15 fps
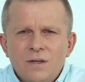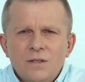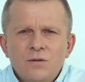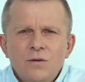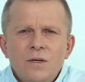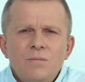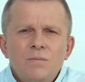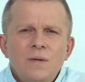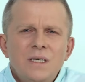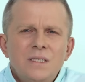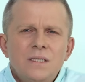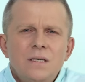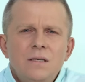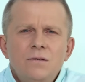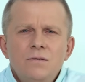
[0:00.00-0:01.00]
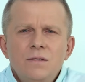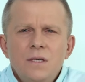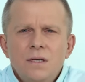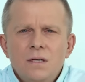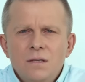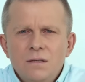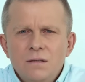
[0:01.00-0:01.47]
in which lots of
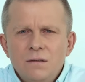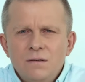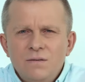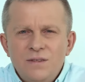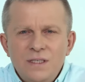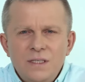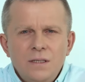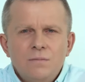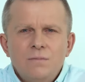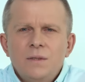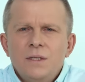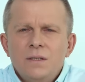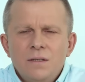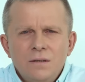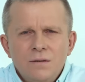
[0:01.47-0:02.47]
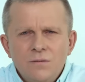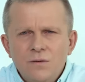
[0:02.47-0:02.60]
people, all of us,